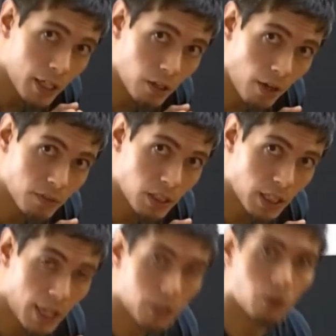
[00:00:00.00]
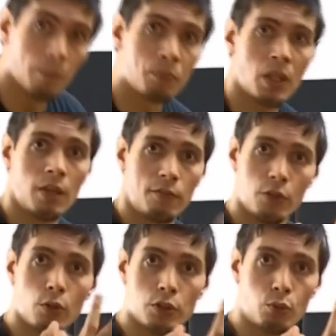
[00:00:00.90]
and off to the ankle for
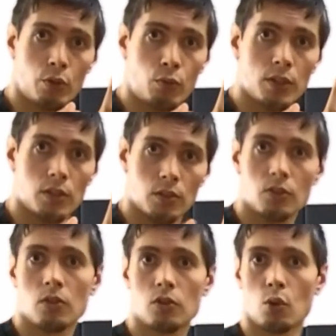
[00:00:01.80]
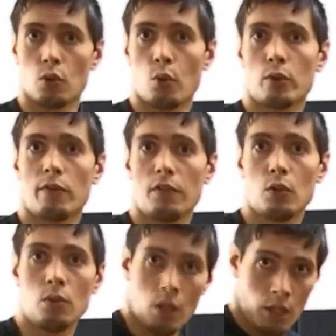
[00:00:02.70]
those three reasons. So a quick review,